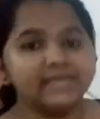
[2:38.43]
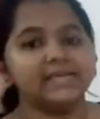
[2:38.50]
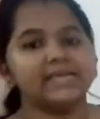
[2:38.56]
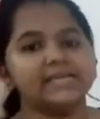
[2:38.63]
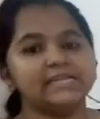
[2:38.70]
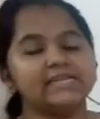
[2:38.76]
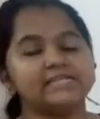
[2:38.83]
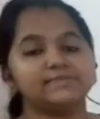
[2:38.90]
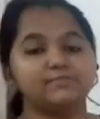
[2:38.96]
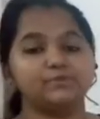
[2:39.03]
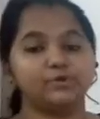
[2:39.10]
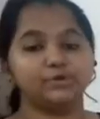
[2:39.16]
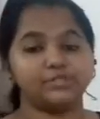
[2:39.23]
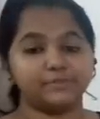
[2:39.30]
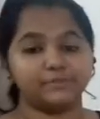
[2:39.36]
Innate
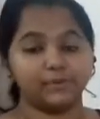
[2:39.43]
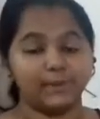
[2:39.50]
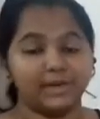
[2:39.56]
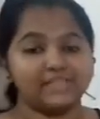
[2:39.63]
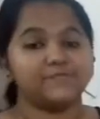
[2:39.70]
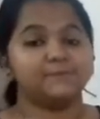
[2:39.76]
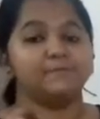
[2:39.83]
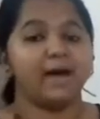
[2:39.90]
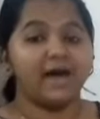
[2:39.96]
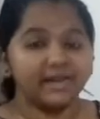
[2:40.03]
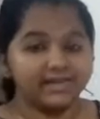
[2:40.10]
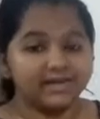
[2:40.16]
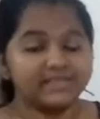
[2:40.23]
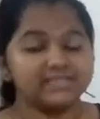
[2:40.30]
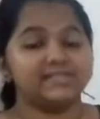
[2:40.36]
immunity provides
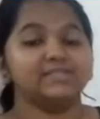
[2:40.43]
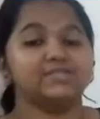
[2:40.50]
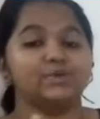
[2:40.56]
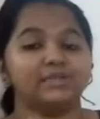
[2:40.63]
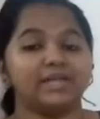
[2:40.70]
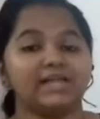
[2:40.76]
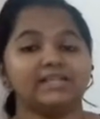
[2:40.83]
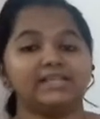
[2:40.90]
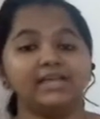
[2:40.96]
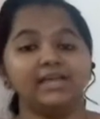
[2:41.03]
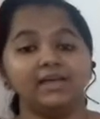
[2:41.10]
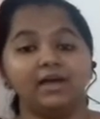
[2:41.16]
barriers so that the